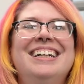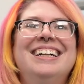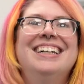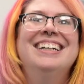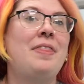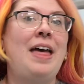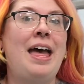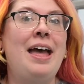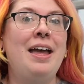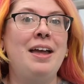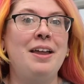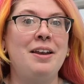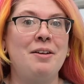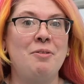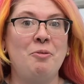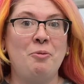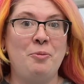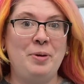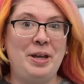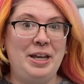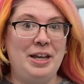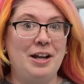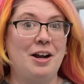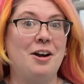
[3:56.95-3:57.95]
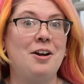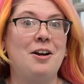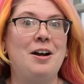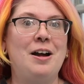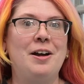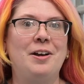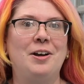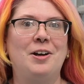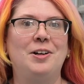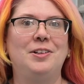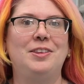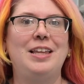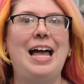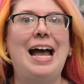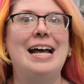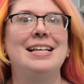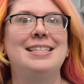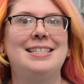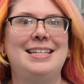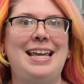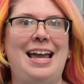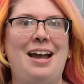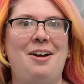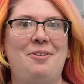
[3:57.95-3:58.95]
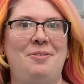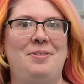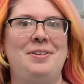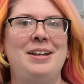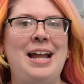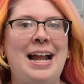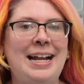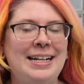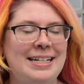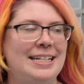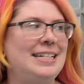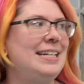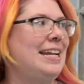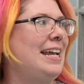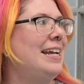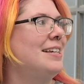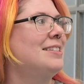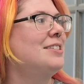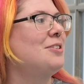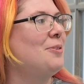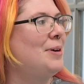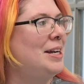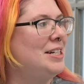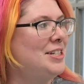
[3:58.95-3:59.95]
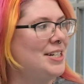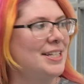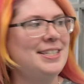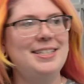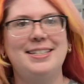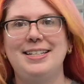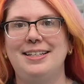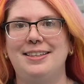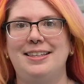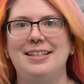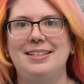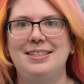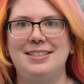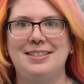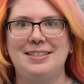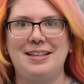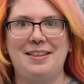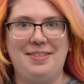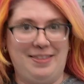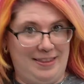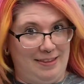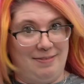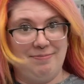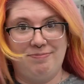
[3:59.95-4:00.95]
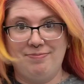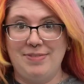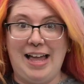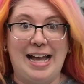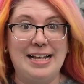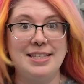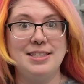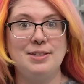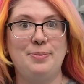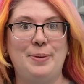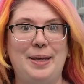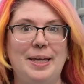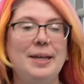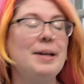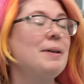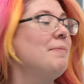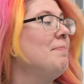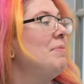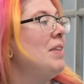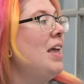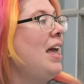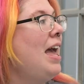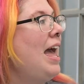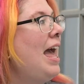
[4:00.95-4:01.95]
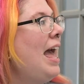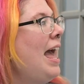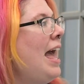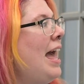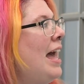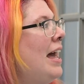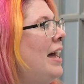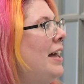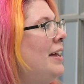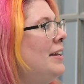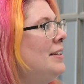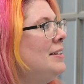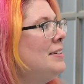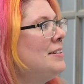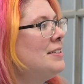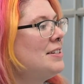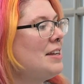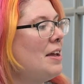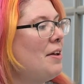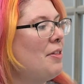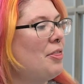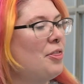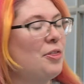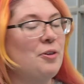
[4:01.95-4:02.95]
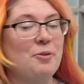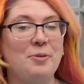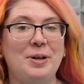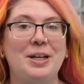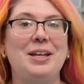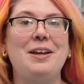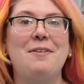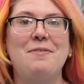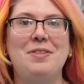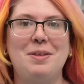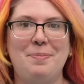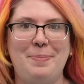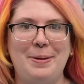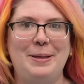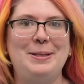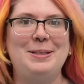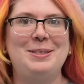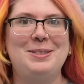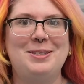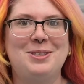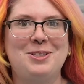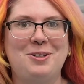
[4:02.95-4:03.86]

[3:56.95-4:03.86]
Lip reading: Then we are on our last count, 90 days, so I just did this last week, and 3 of the bins